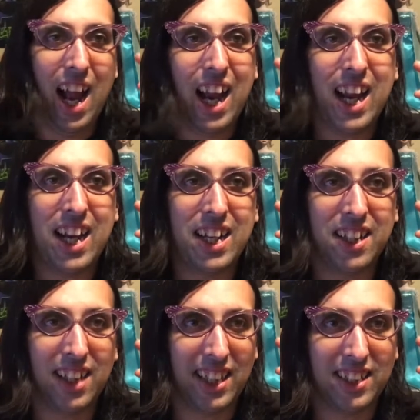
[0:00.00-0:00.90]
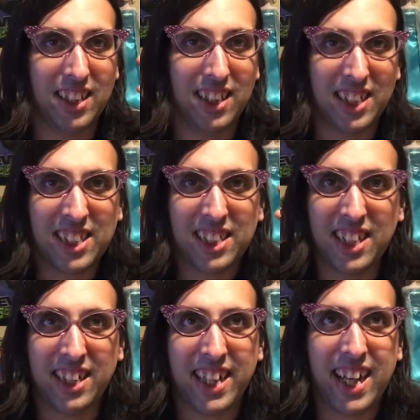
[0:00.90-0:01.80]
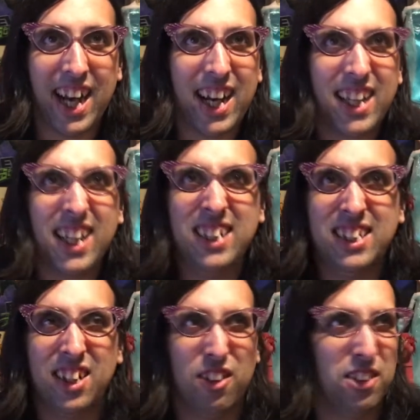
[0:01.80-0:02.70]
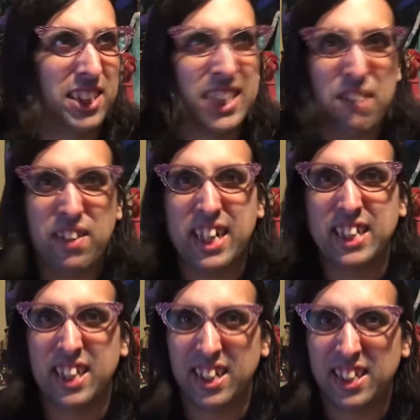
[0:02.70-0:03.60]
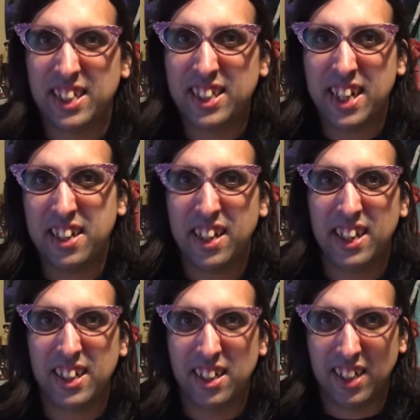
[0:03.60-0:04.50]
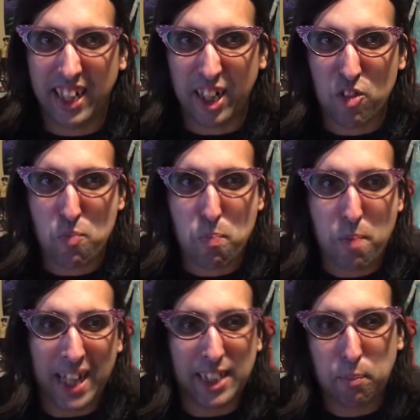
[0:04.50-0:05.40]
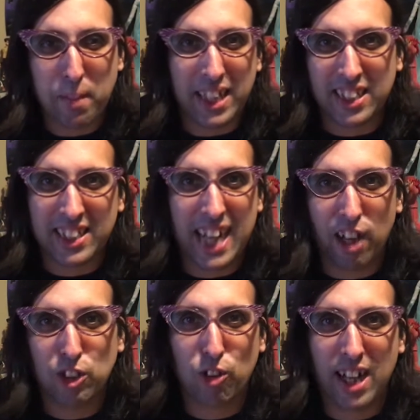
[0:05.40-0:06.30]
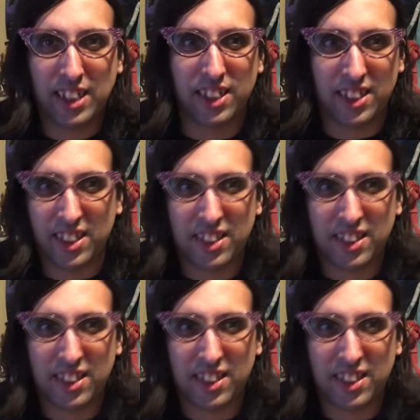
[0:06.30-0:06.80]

And like the 80s or 70s synth like bass beat soundtrack just